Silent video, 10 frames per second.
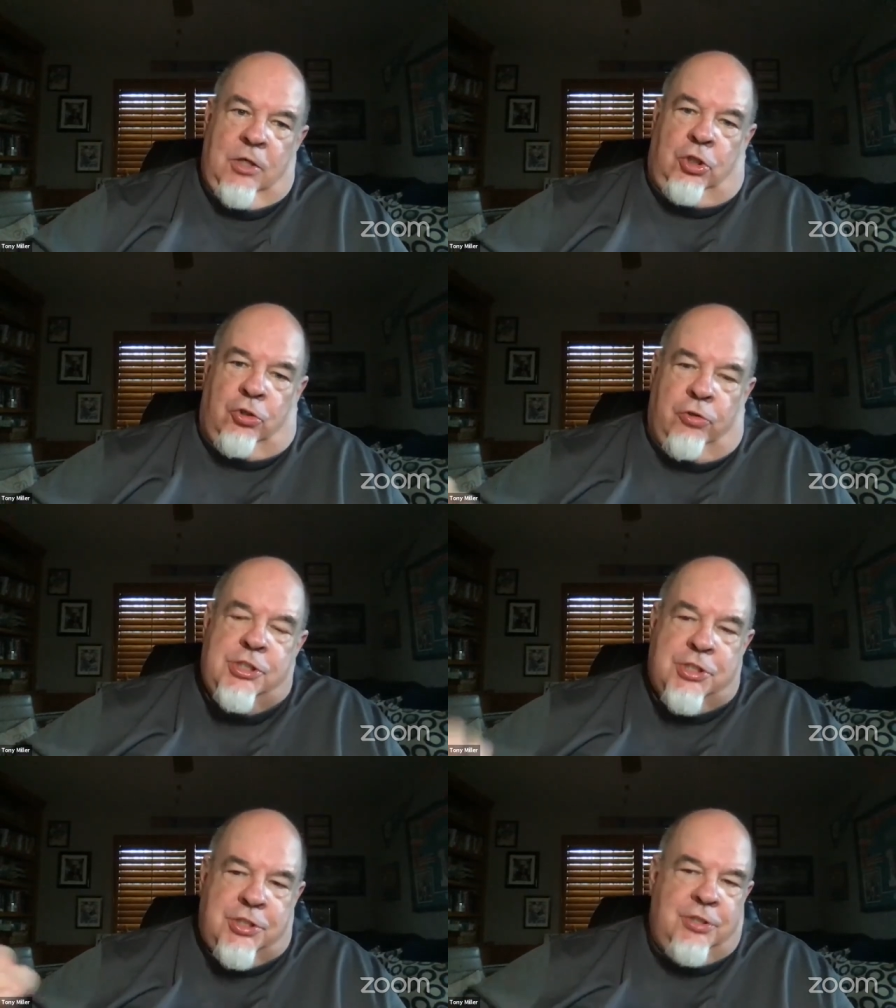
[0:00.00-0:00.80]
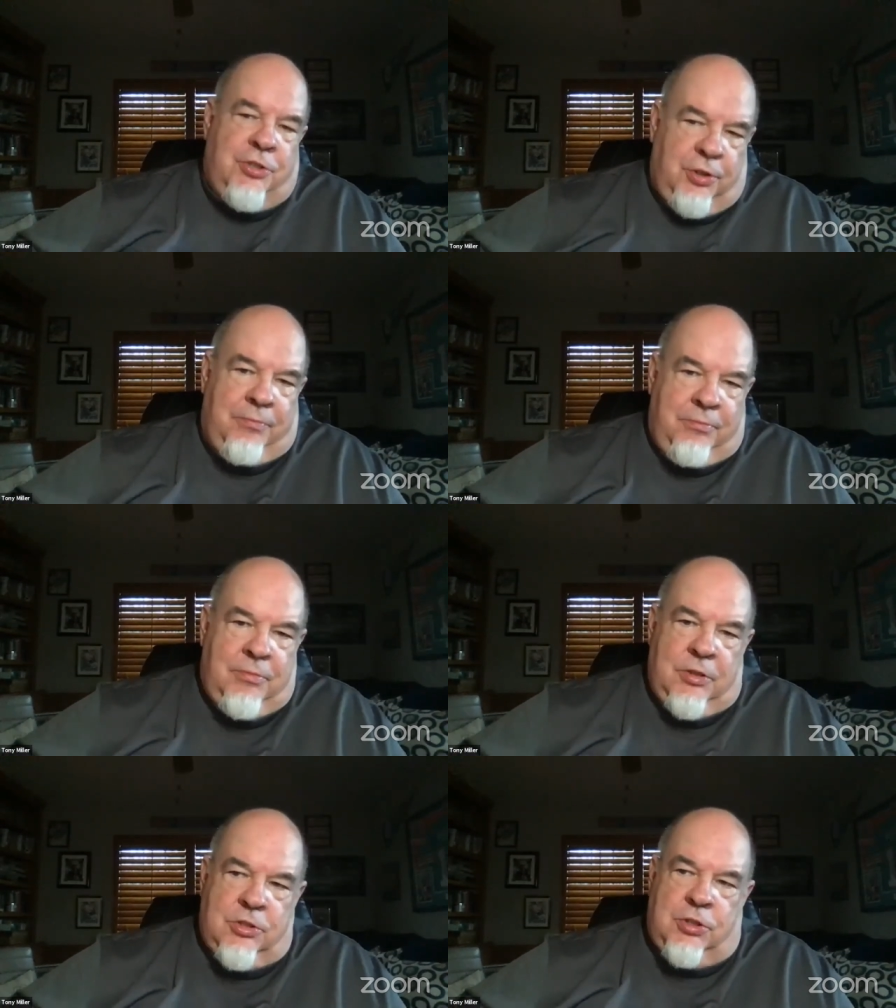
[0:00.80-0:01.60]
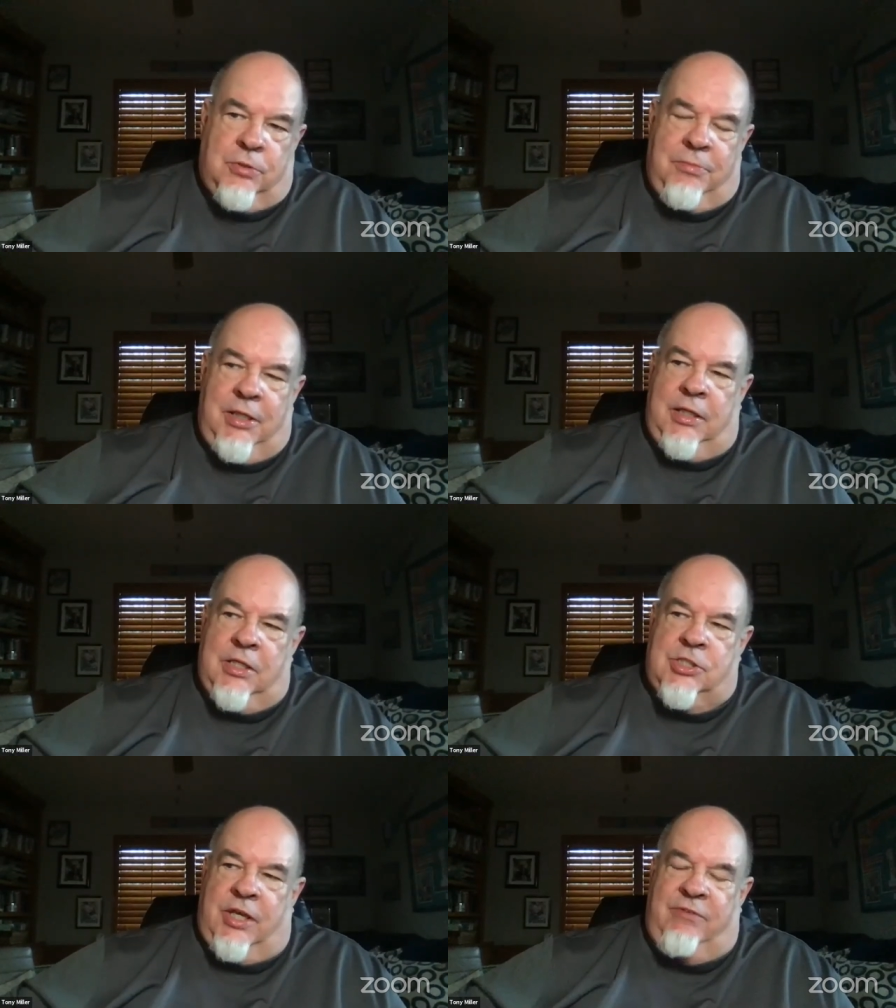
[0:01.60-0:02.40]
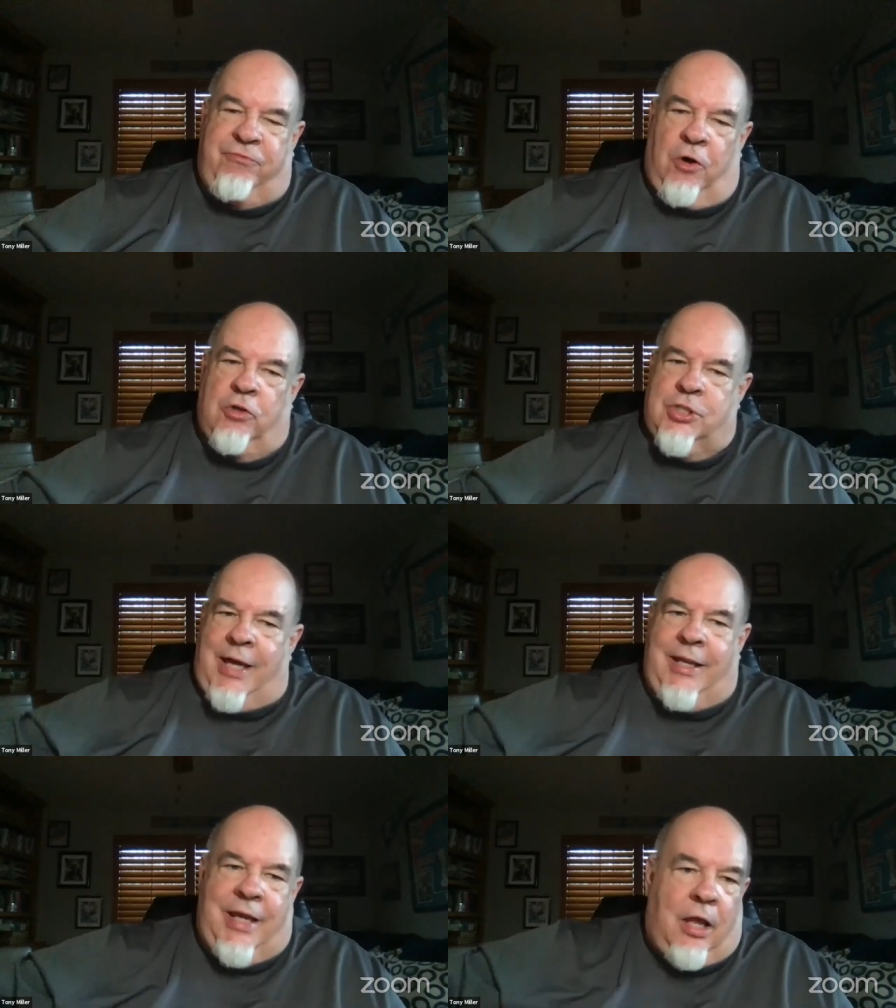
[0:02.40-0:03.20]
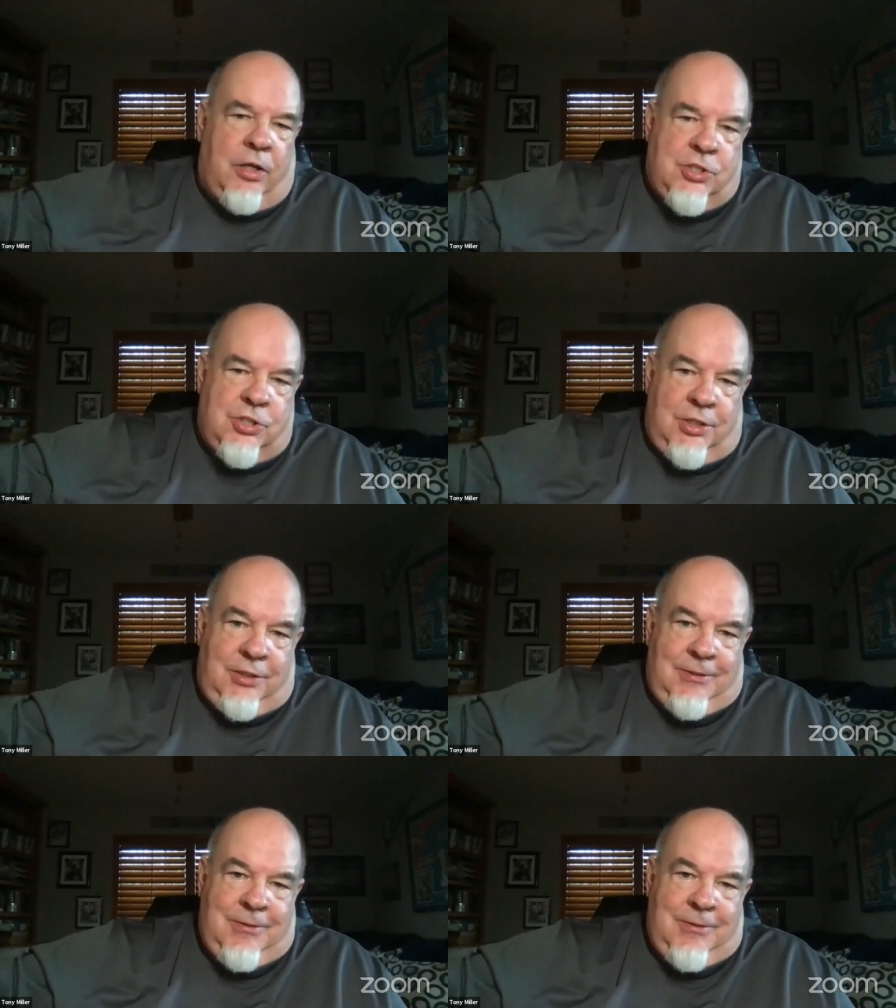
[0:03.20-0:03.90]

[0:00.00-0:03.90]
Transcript: Christendom to me is a false ideology.